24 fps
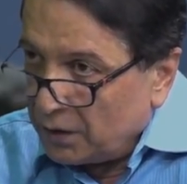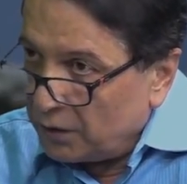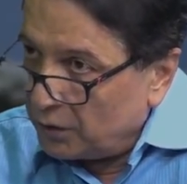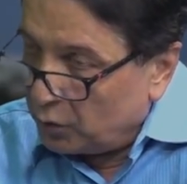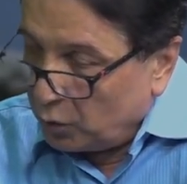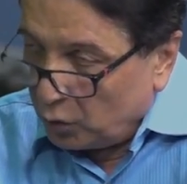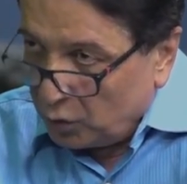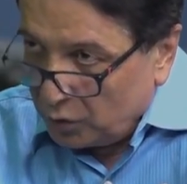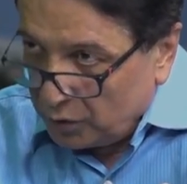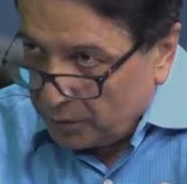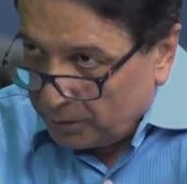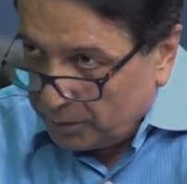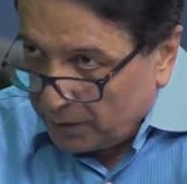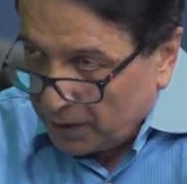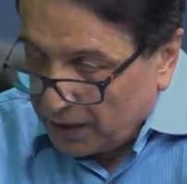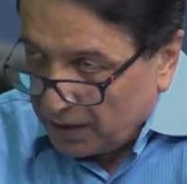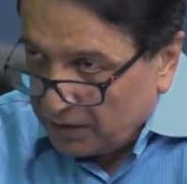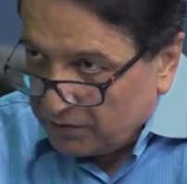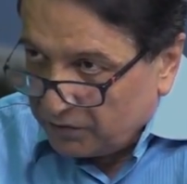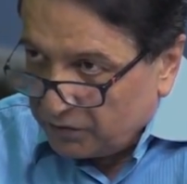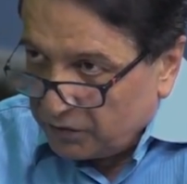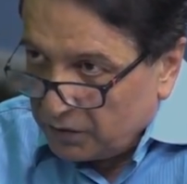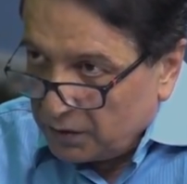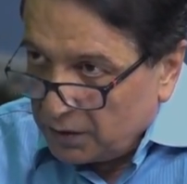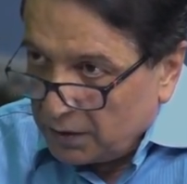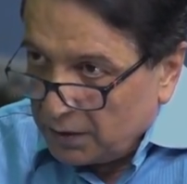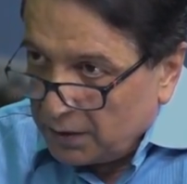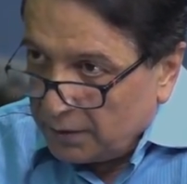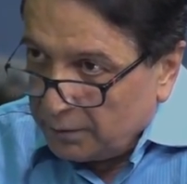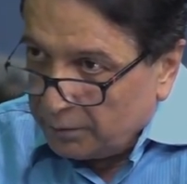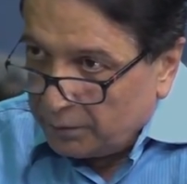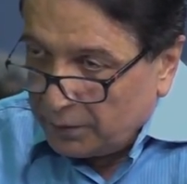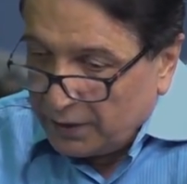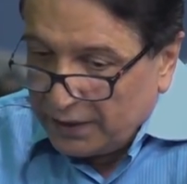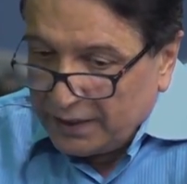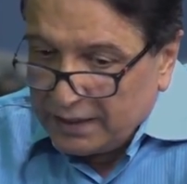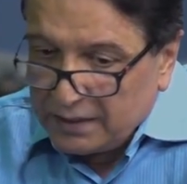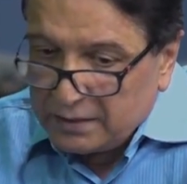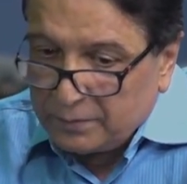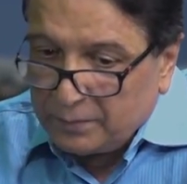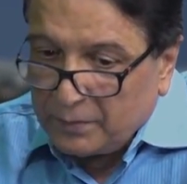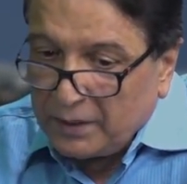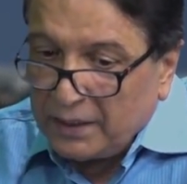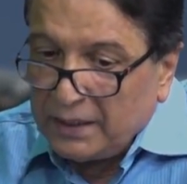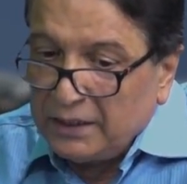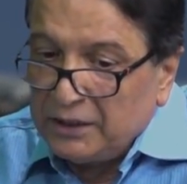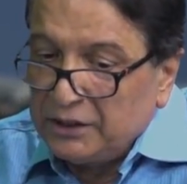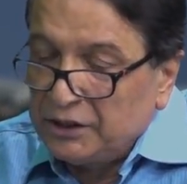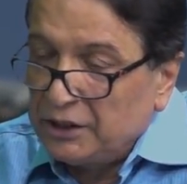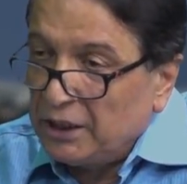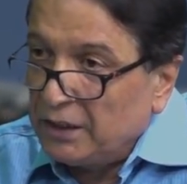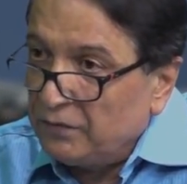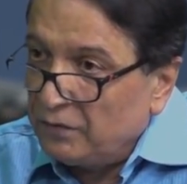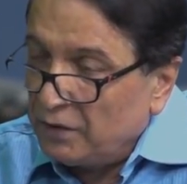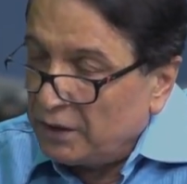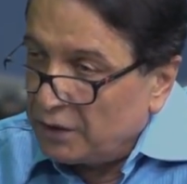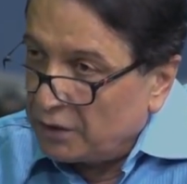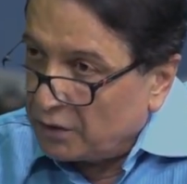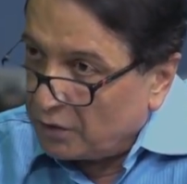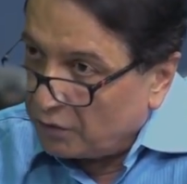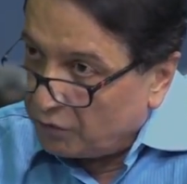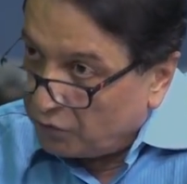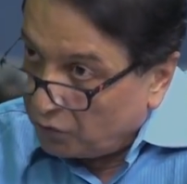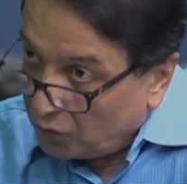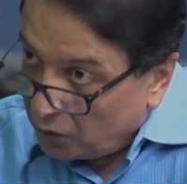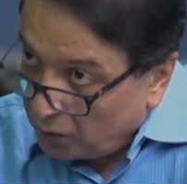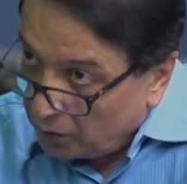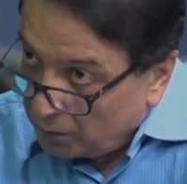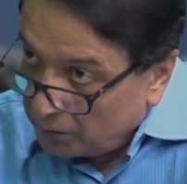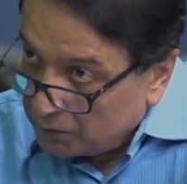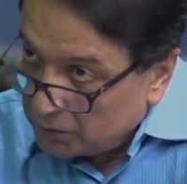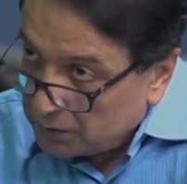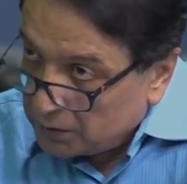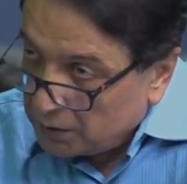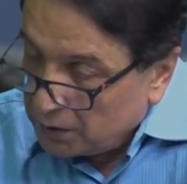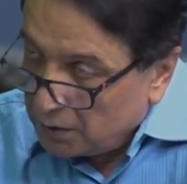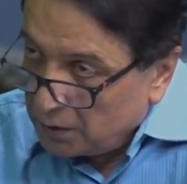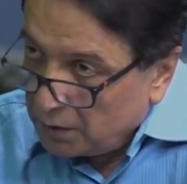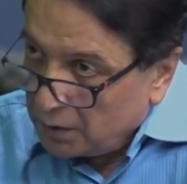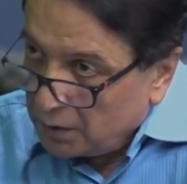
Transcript: don't bluff, please bring genuine reforms